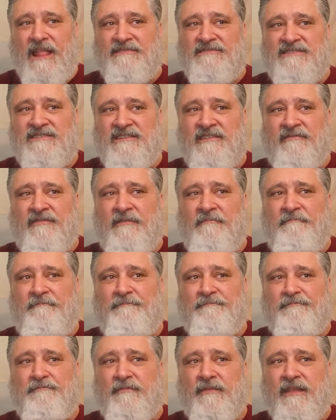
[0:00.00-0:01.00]
It's different.
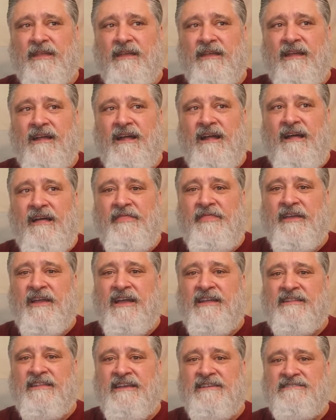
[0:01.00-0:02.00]
I
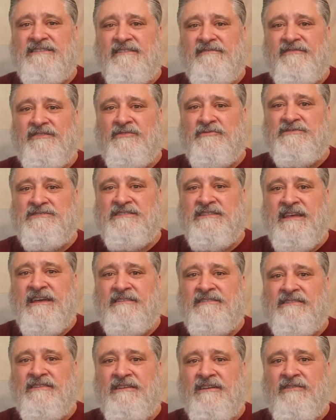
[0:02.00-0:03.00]
think I taste the influence of
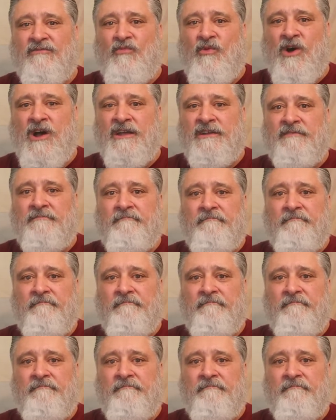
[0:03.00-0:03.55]
that uh, wine.